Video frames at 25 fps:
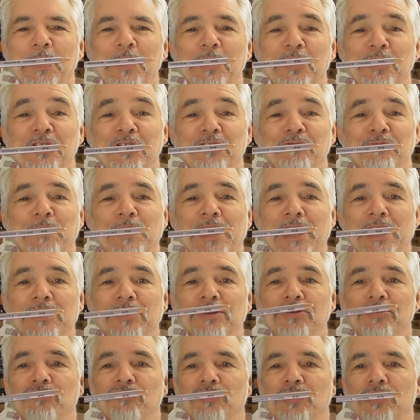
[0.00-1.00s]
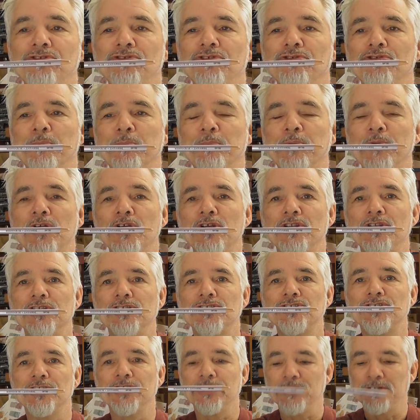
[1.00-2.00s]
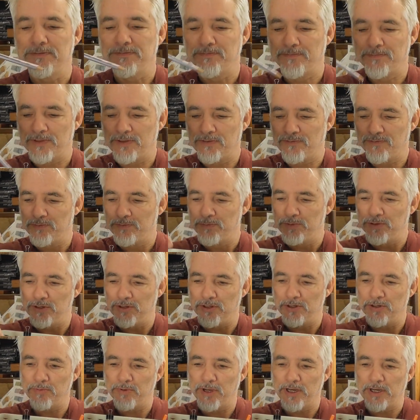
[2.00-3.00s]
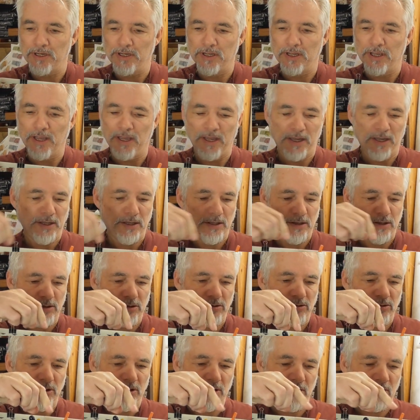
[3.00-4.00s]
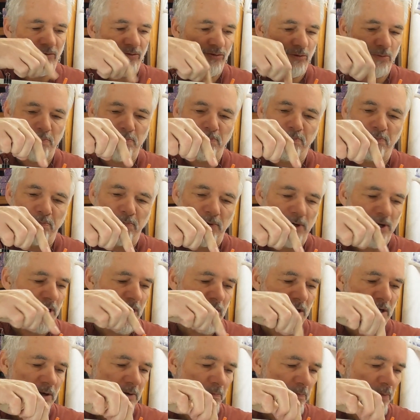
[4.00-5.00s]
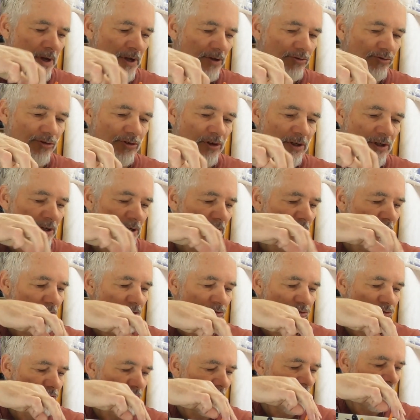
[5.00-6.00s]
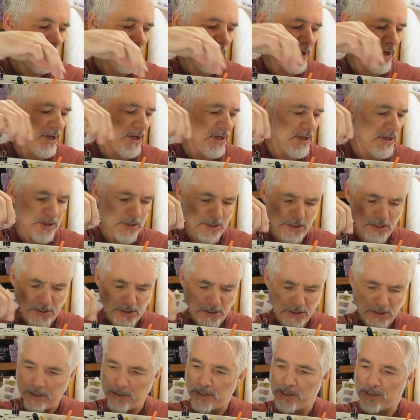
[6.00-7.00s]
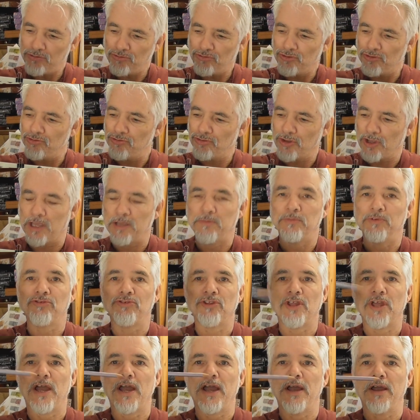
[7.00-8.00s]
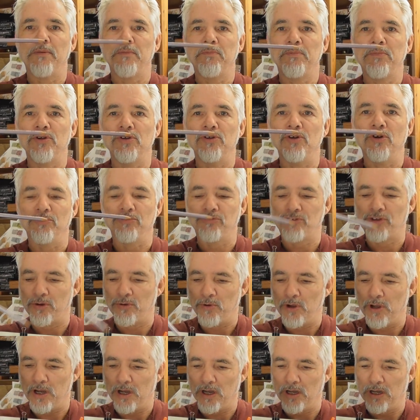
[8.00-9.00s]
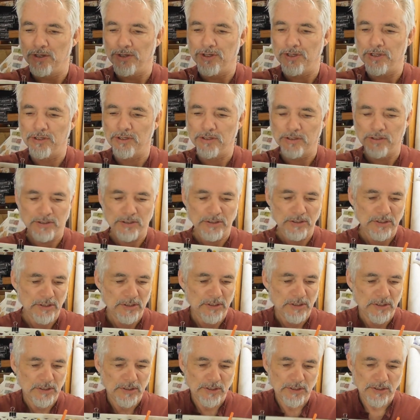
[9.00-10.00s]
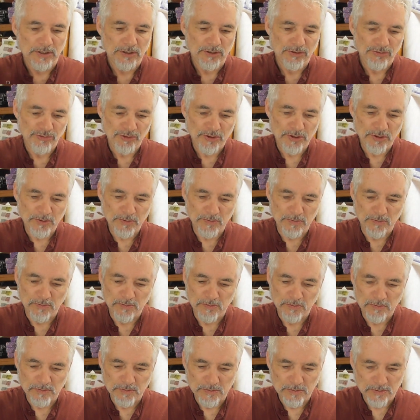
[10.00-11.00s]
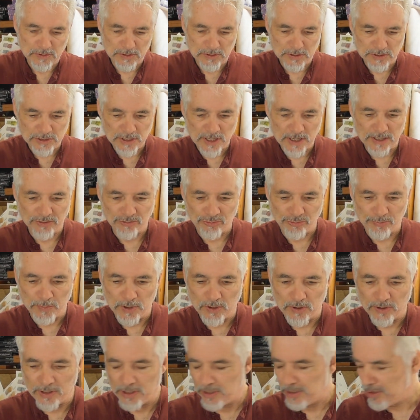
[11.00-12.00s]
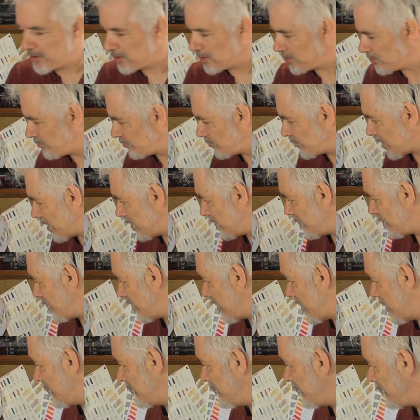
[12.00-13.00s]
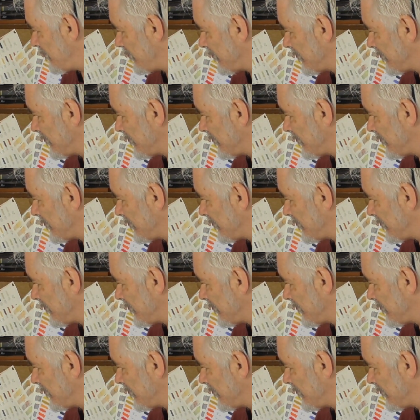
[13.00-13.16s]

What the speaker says: There's blenders. This is a burnisher from Derwent, and there is a blender pencil in here somewhere. It's the same as that, but not so hard. So that's my set of them.